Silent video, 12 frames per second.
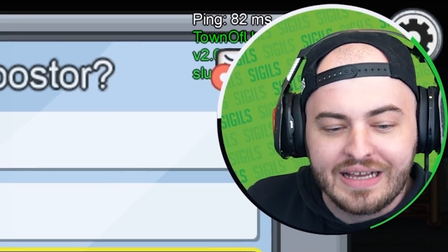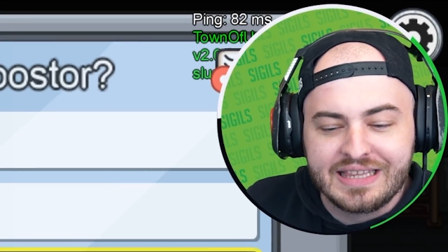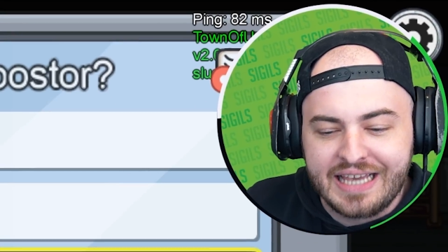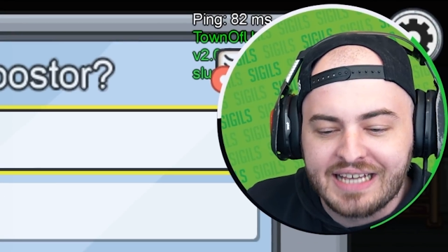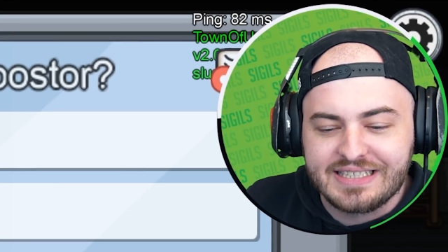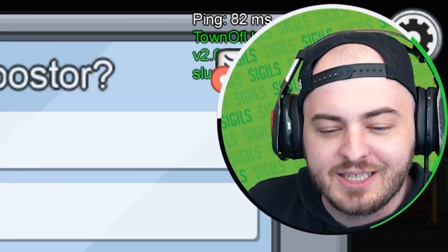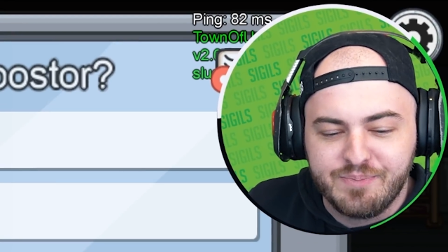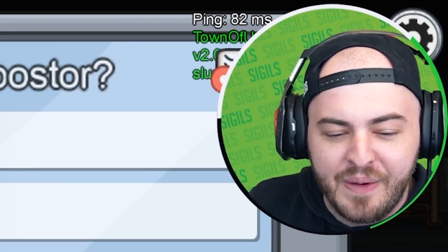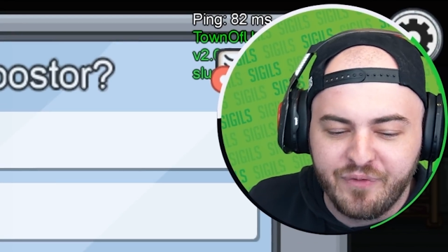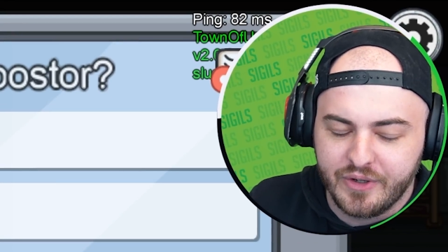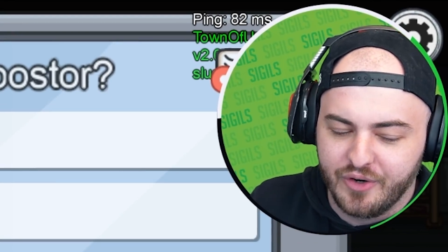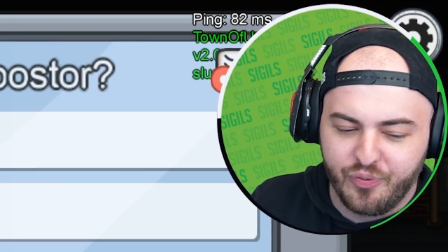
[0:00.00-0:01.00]
no, no, it's, guys, it's
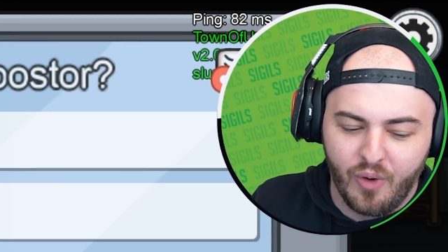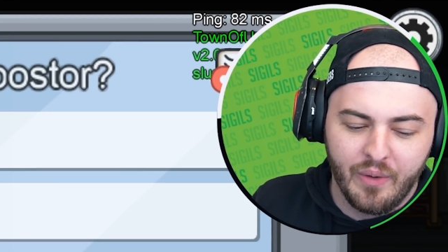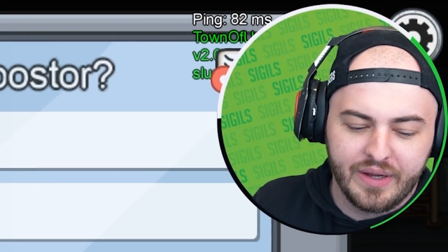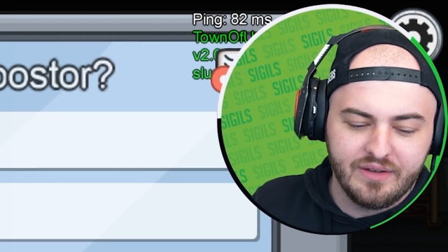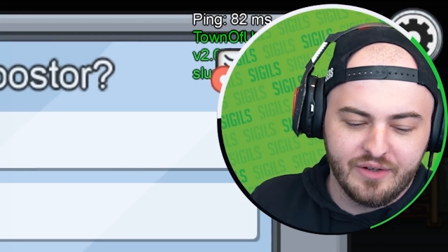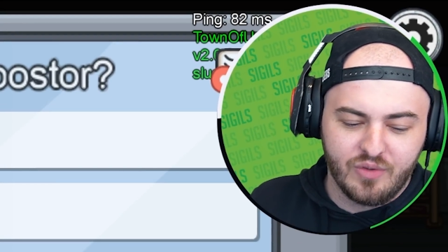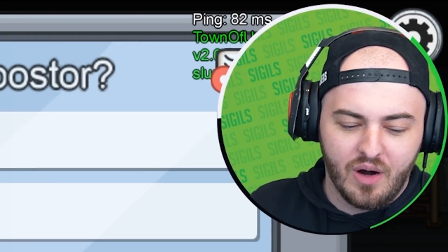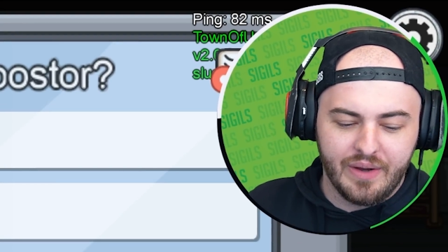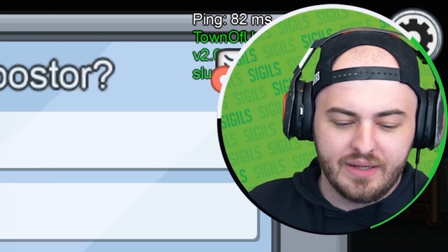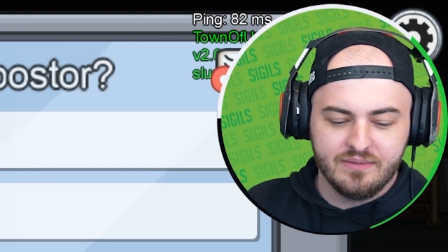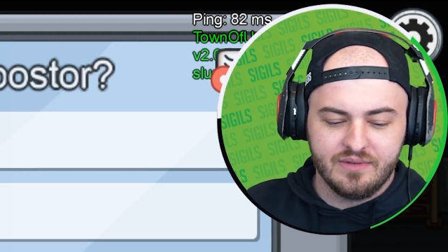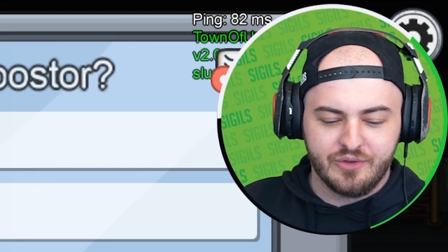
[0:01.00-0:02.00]
Biffle. You're throwing. You're
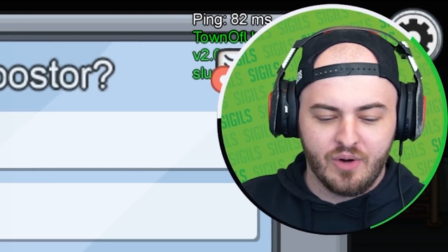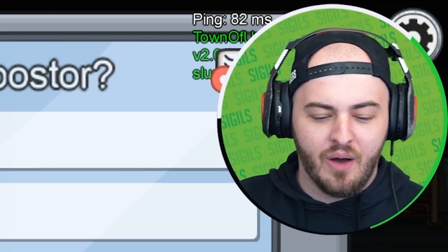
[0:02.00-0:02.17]
throwing. You're